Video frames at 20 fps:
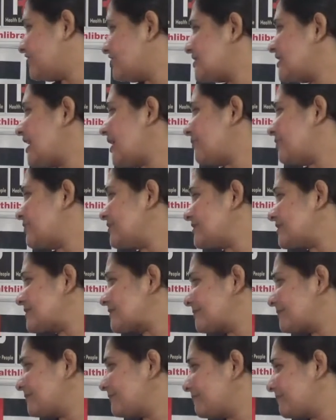just
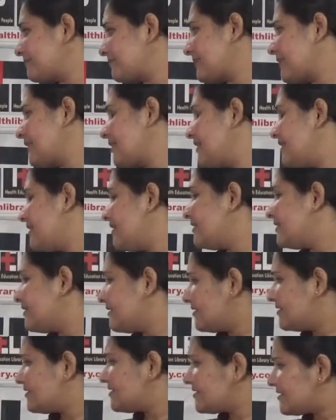happens.
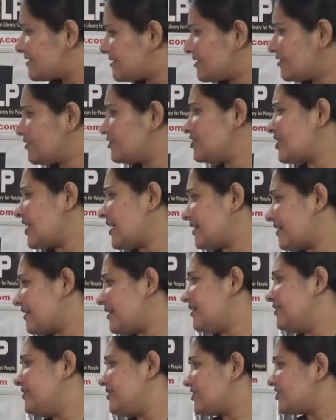So Jack
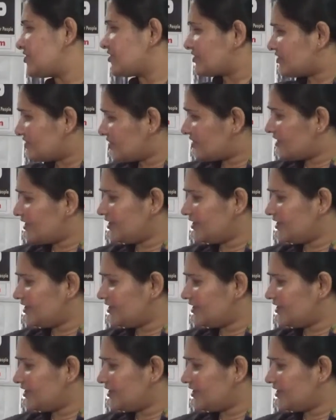understood. So you